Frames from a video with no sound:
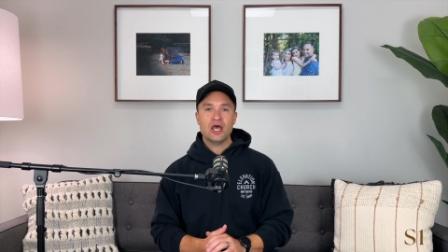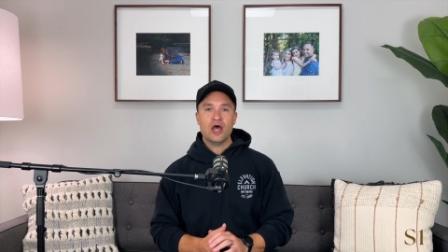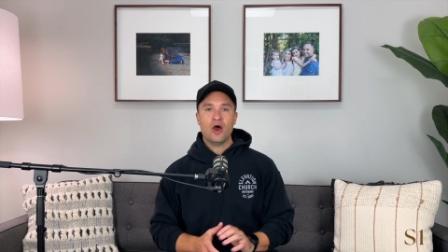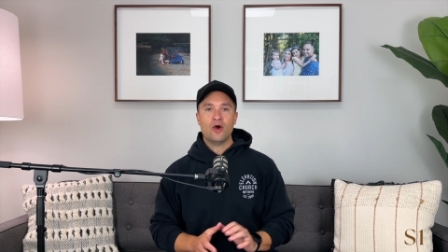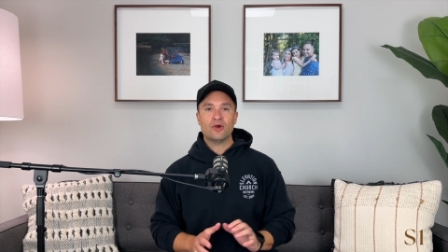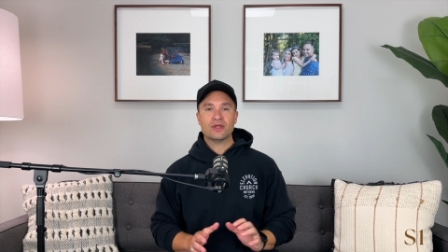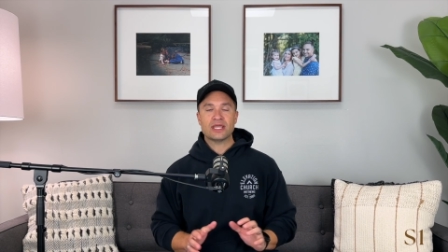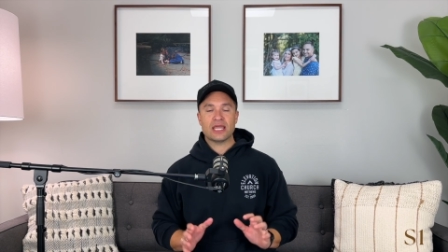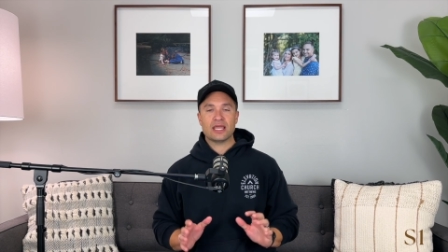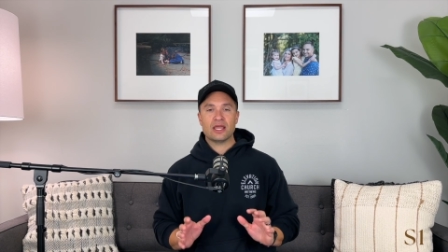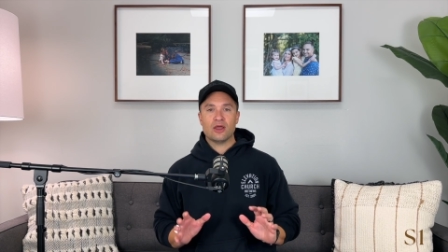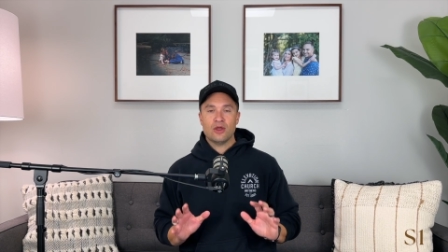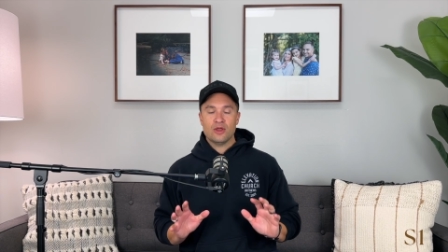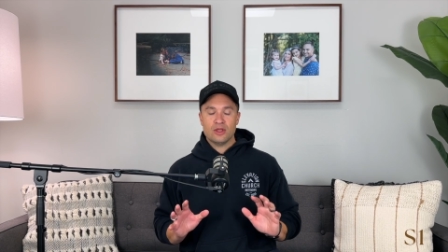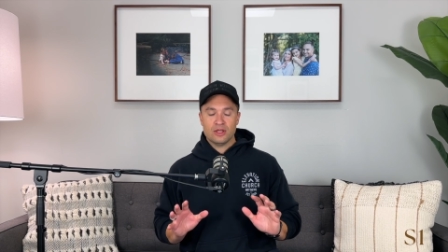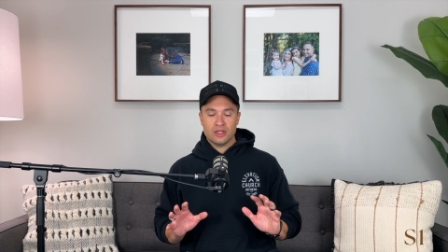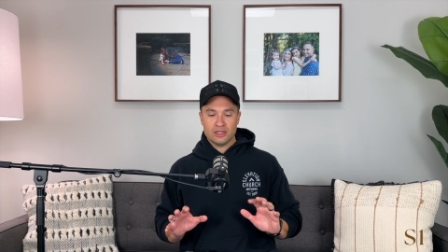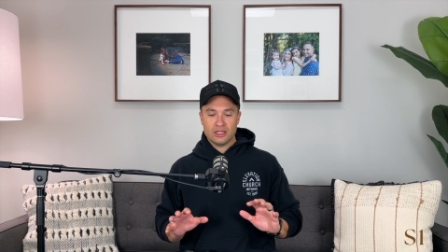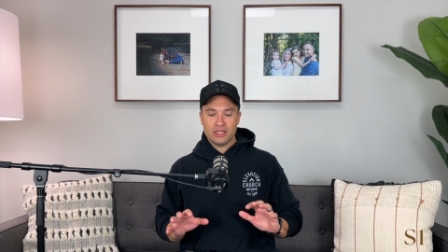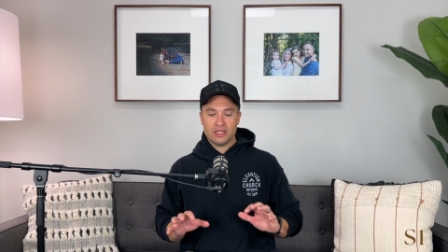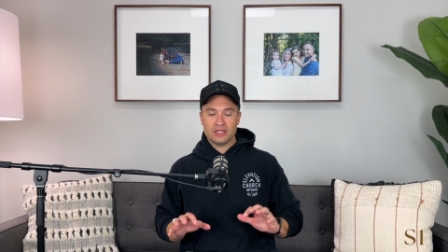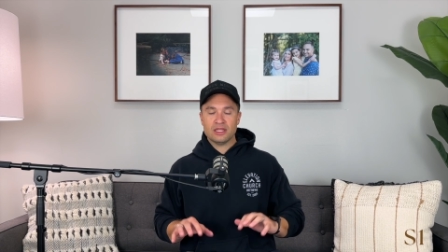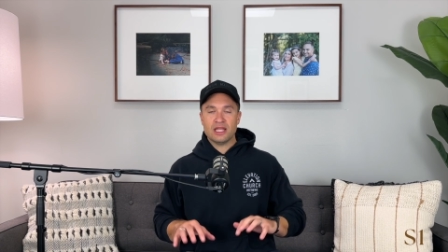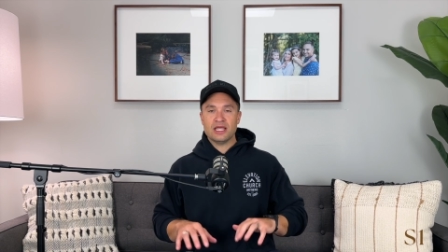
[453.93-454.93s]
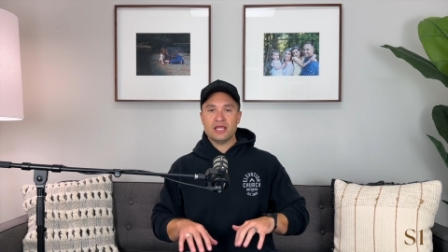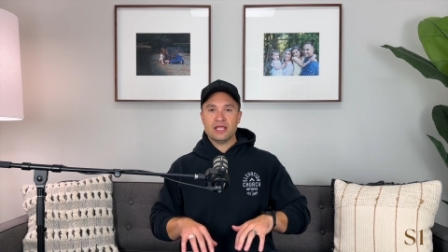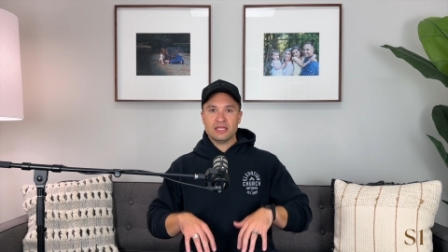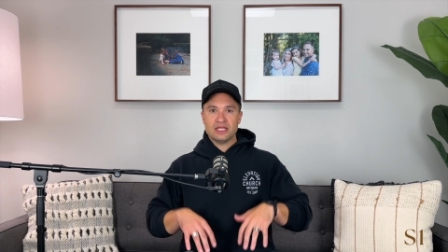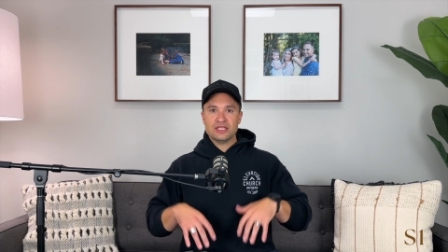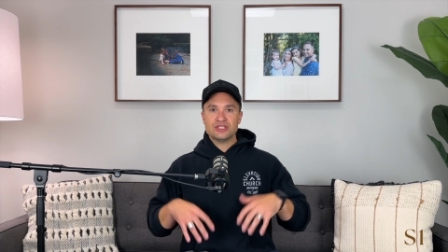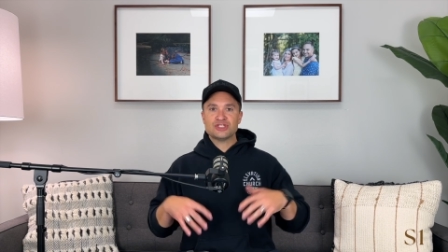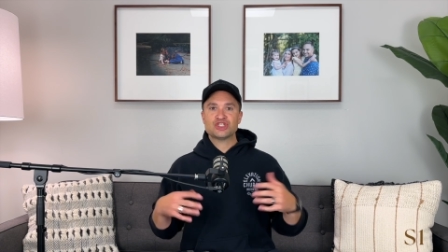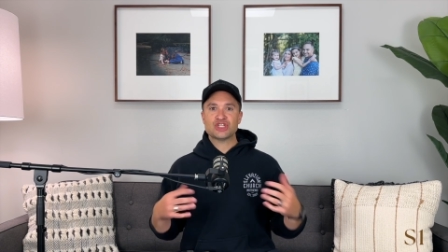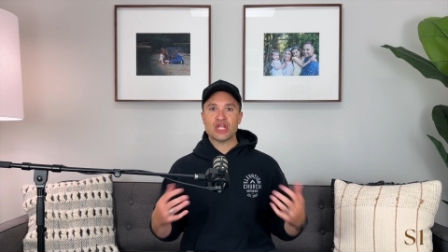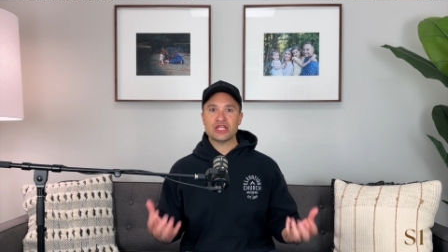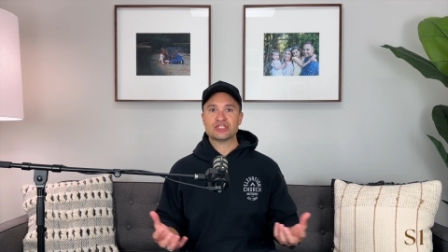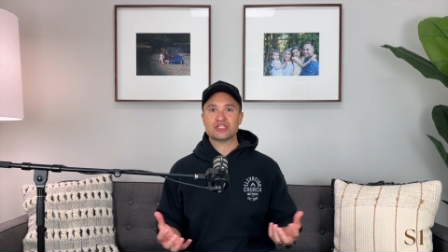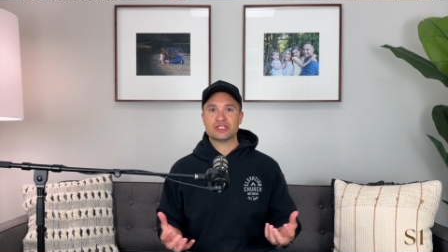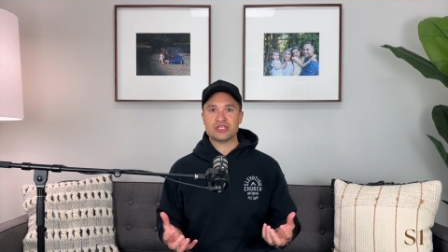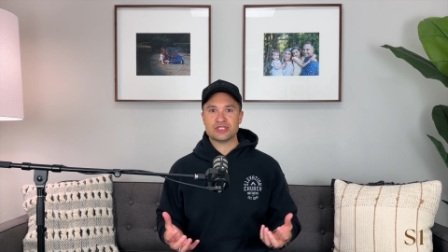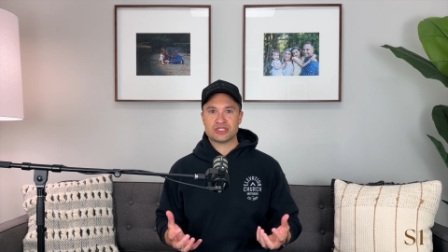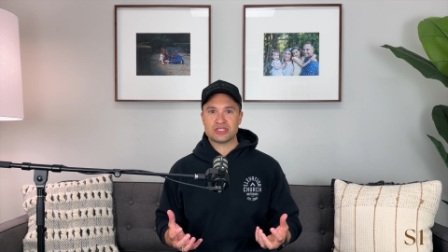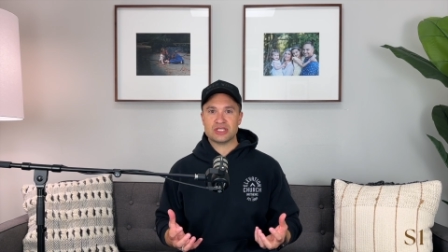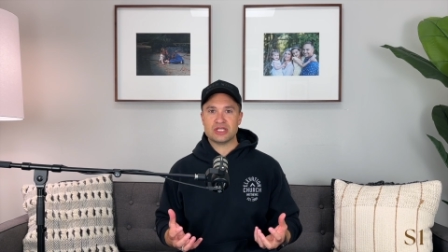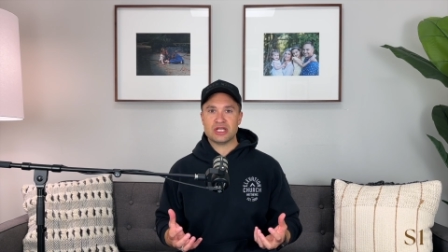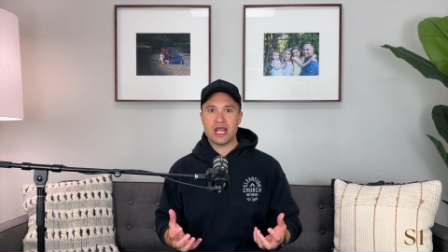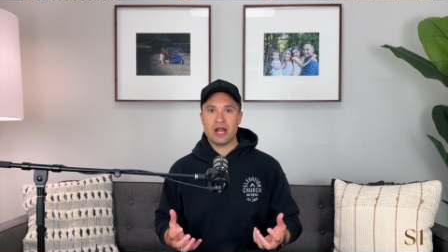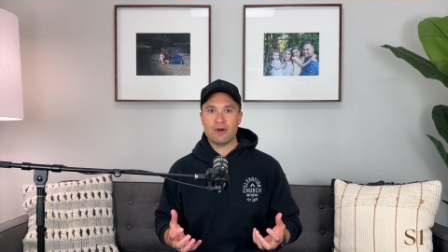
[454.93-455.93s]
Okay, let's change the
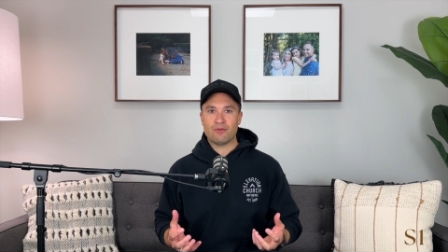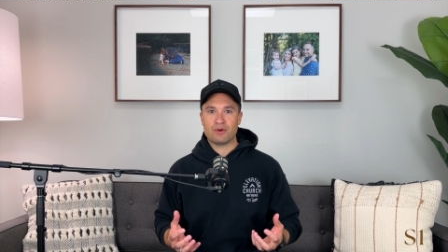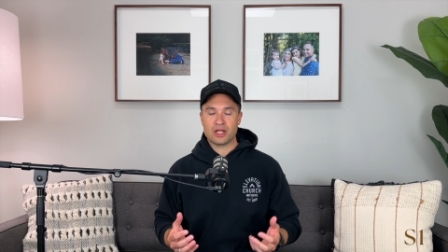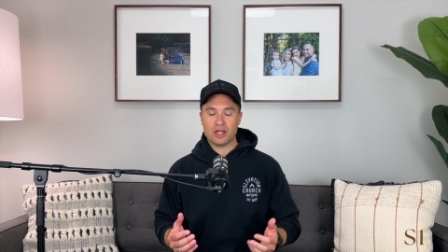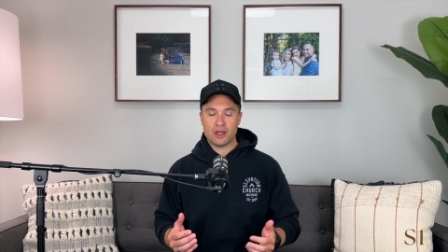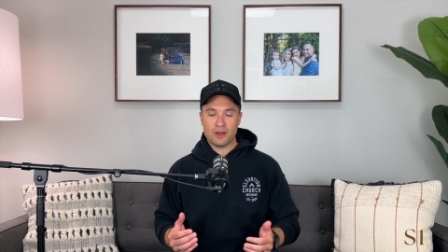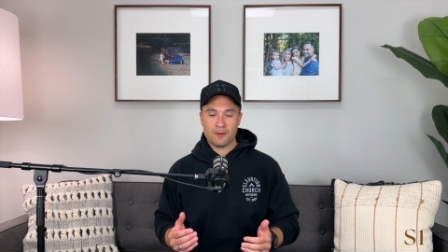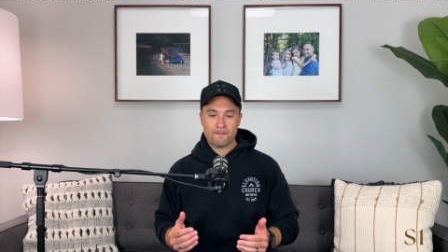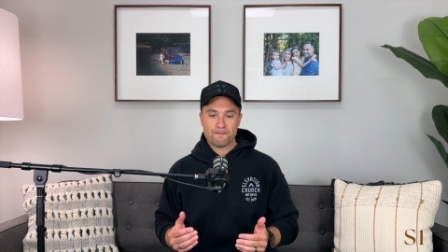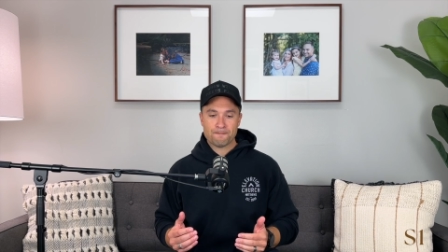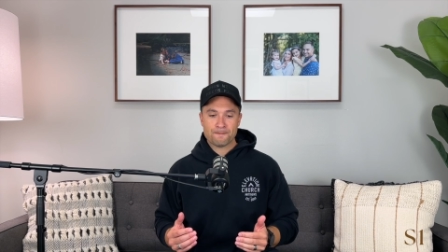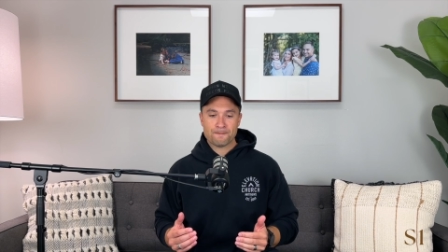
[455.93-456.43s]
scenario.